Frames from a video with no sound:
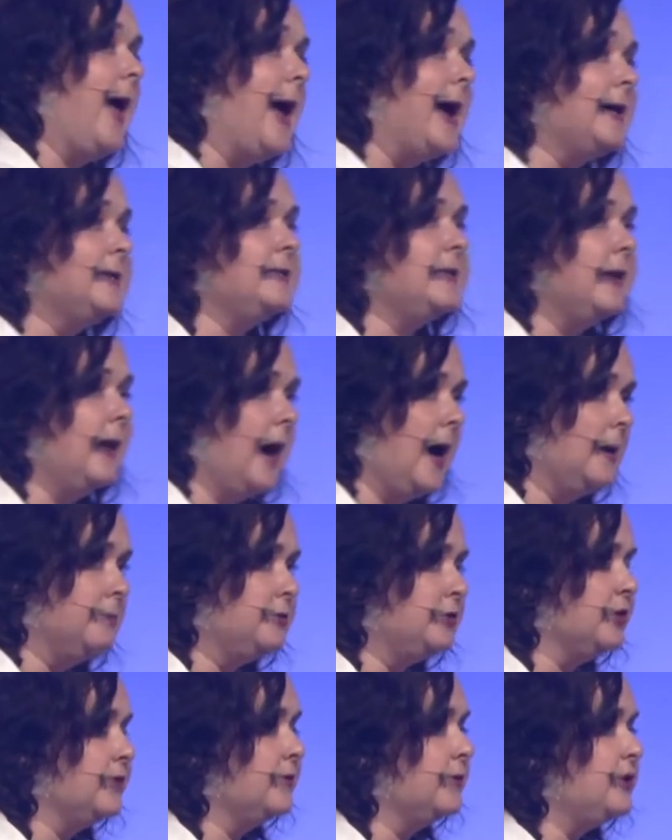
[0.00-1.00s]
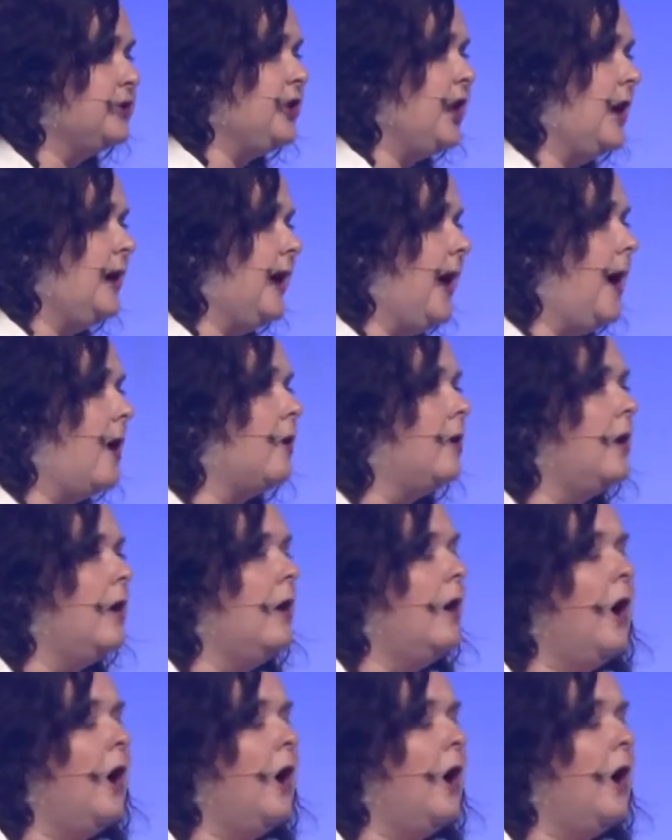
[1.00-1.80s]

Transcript: as an option for checkout,